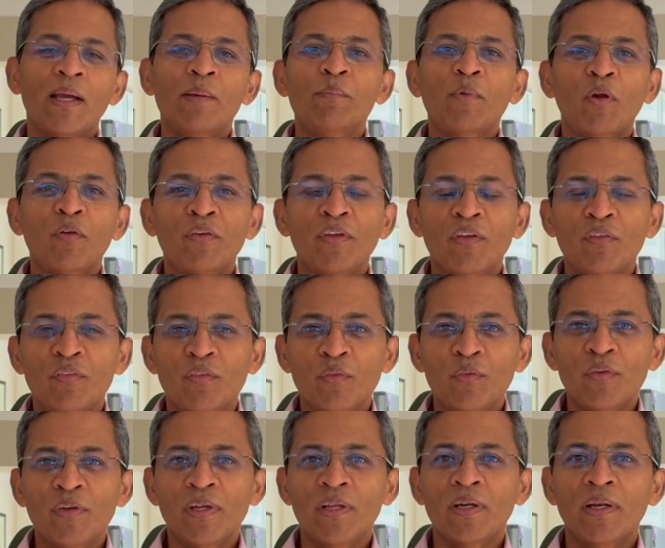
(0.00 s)
I'm Dr.
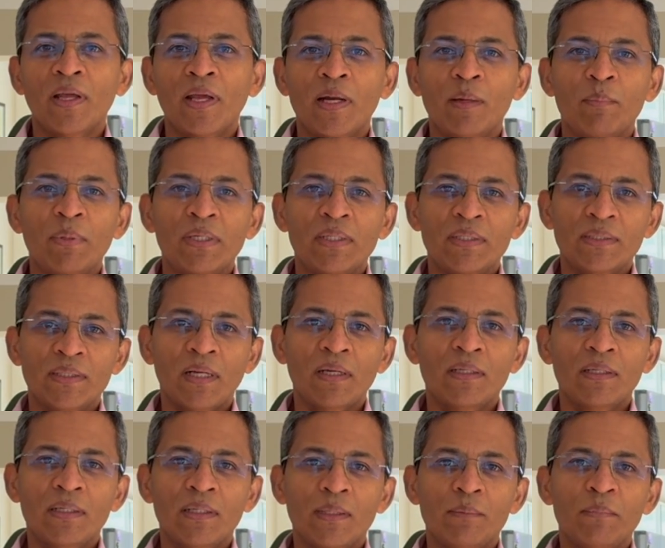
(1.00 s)
Yesudian and I'm a
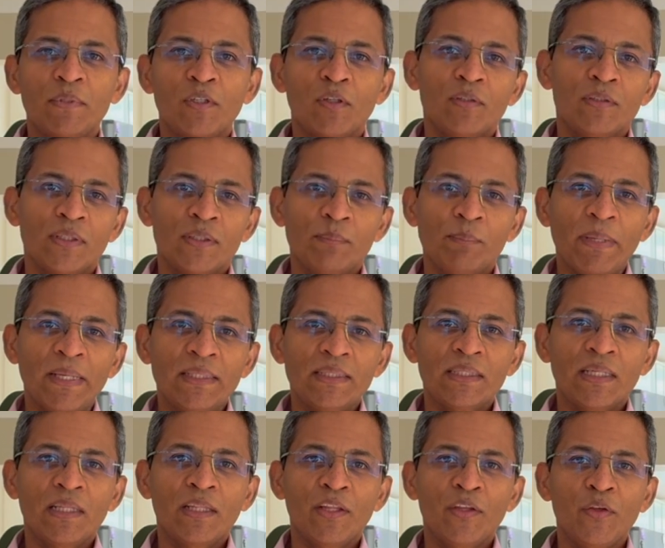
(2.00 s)
consultant dermatologist
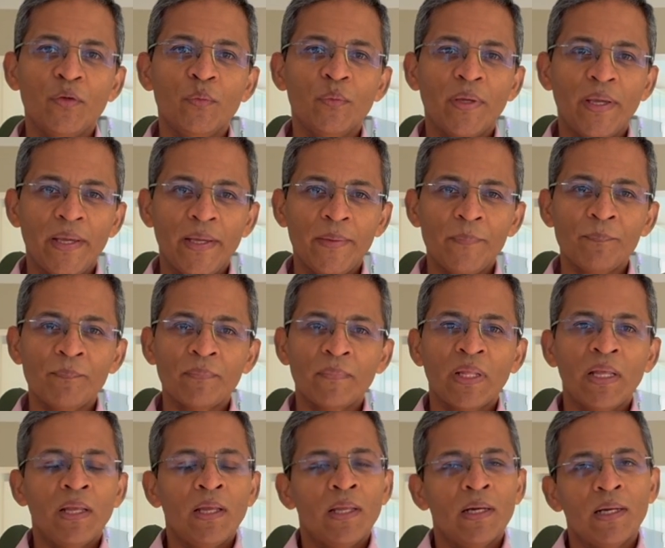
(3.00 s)
based in the UK.
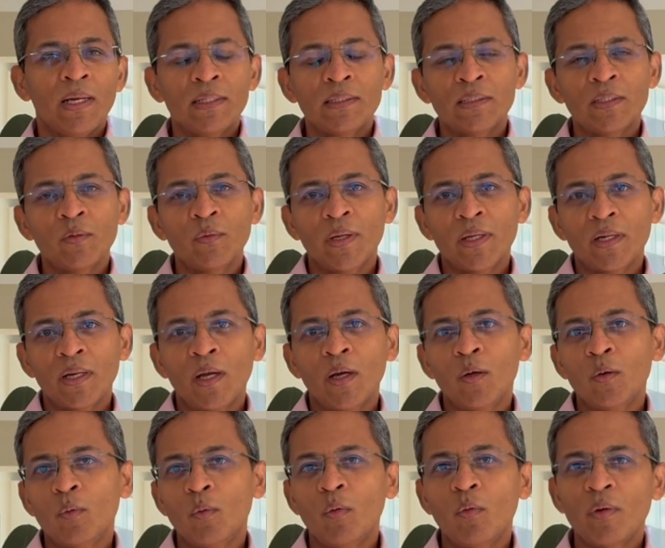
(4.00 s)
Let's look at
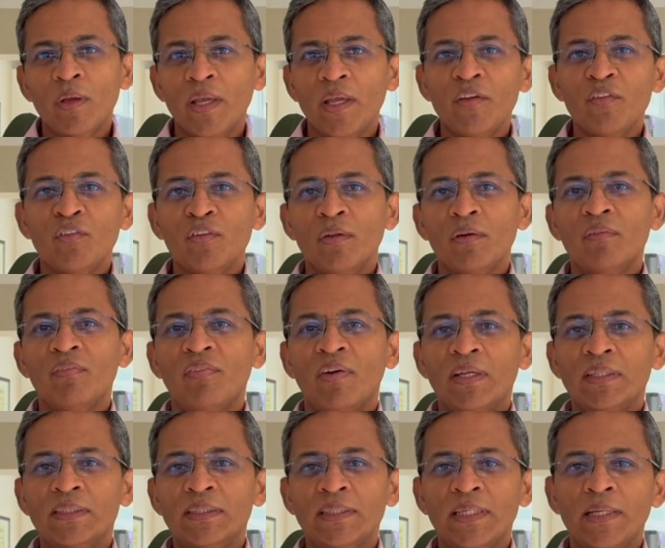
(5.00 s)
how occasional
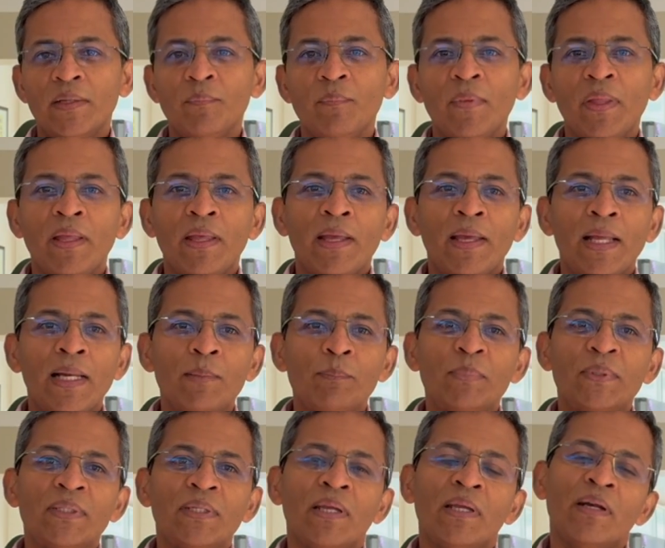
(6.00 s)
fasting
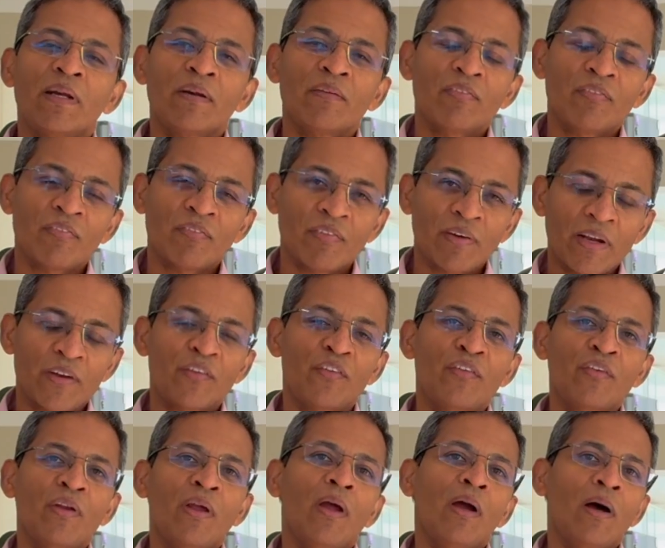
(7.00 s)
helps
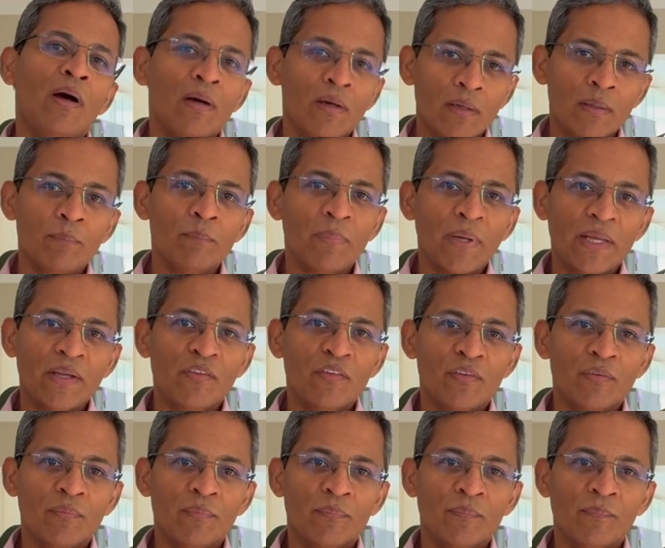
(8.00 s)
refresh our complexion.